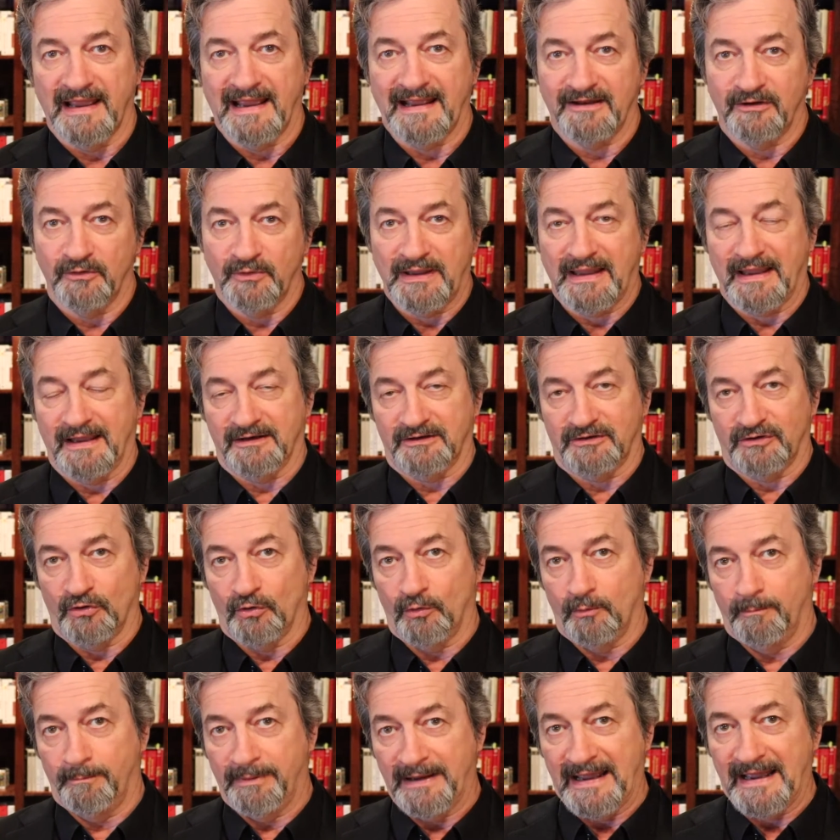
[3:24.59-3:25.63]
and you can't go
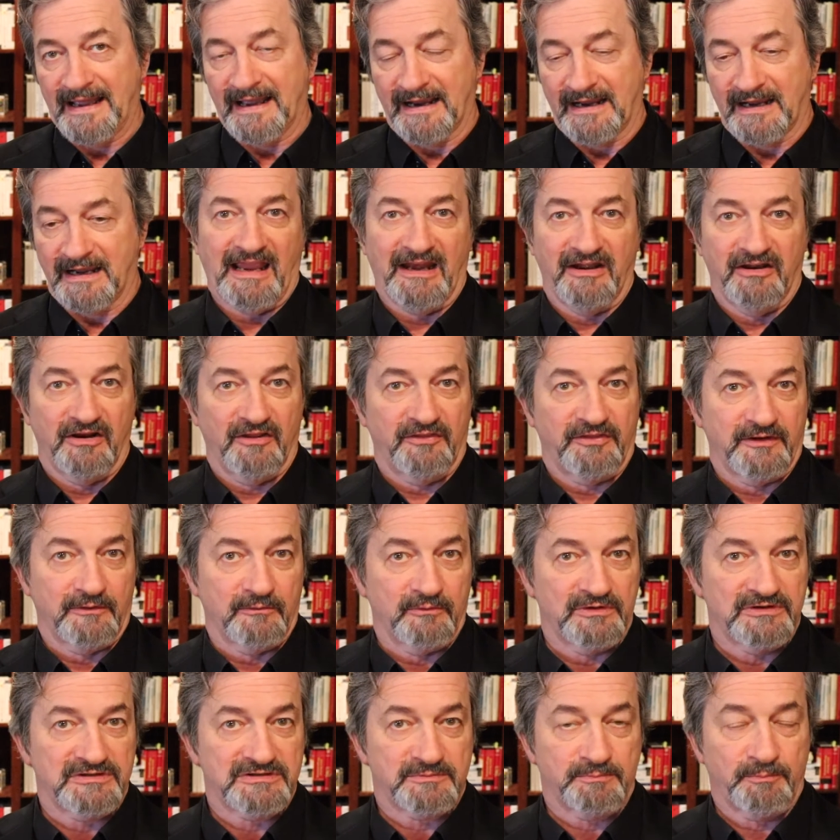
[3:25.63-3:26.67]
back and nothing
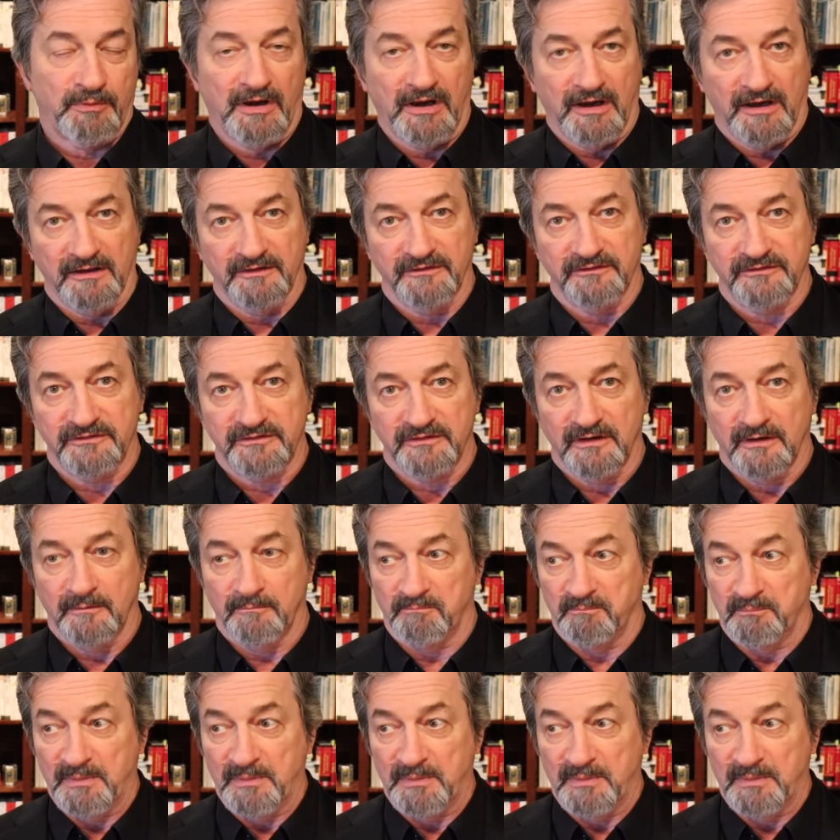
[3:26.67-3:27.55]
responds.